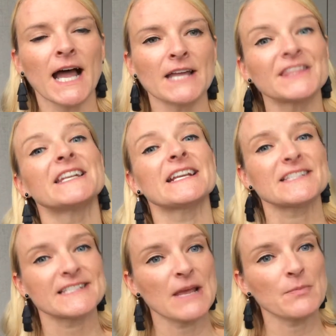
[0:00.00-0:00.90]
The next
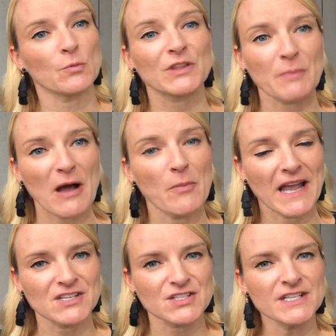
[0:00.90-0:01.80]
step with
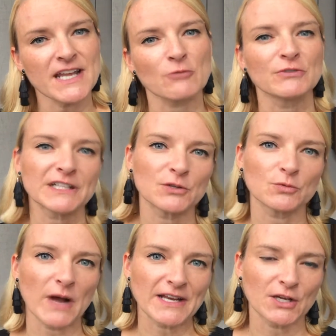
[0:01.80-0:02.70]
palpation, a really
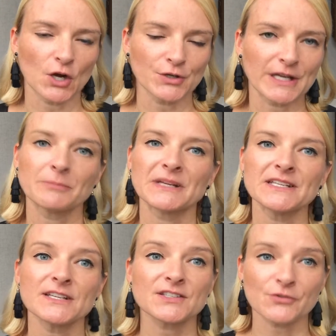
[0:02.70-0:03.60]
good way to go, can be
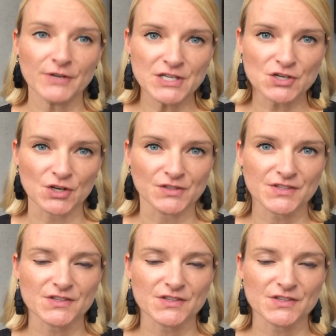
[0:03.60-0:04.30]
screenshots.